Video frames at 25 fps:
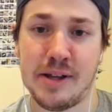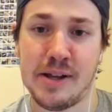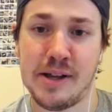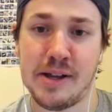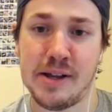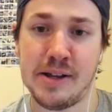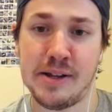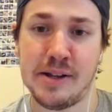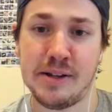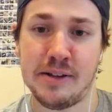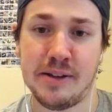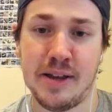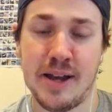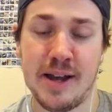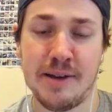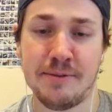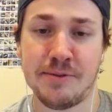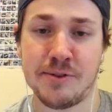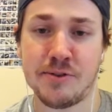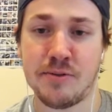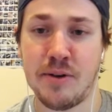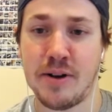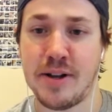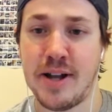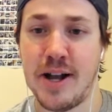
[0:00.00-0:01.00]
and they have
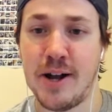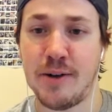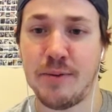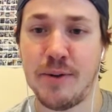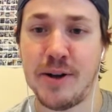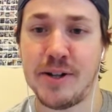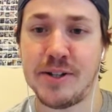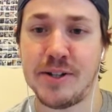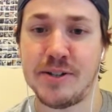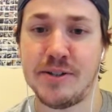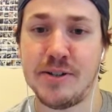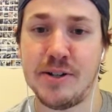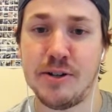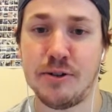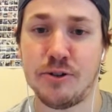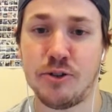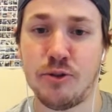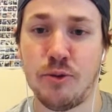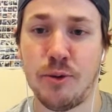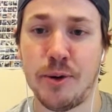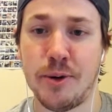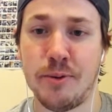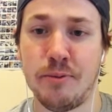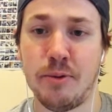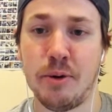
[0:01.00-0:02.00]
strikeout rates near
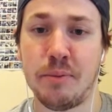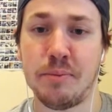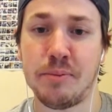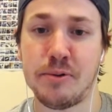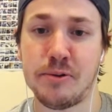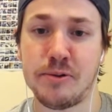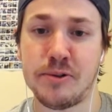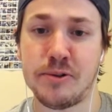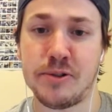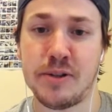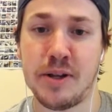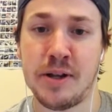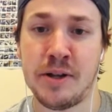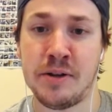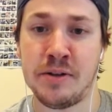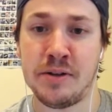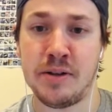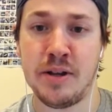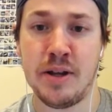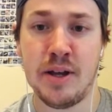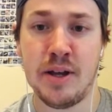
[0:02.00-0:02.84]
21%.